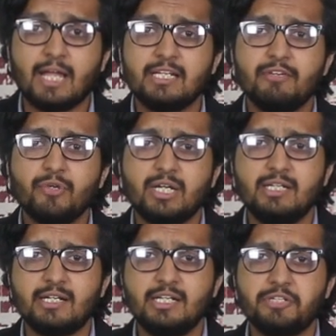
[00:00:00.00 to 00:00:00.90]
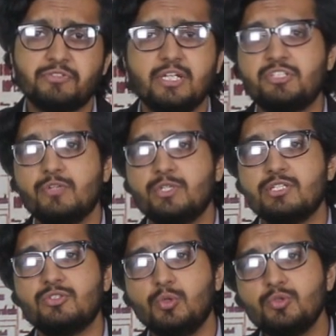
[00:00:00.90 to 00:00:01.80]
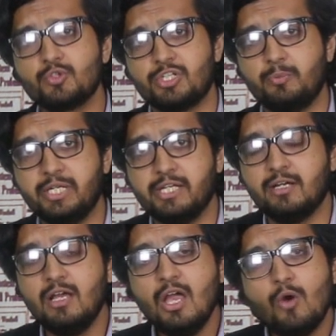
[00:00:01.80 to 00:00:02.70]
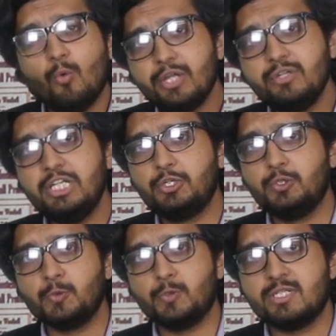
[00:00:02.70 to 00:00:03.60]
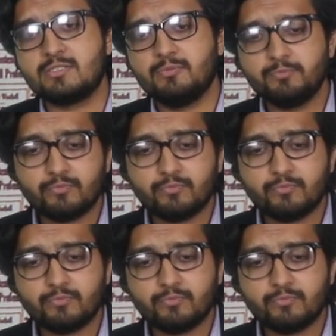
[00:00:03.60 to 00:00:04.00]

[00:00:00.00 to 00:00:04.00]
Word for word: i'll give you an alternative solution which is through social media what you need to do is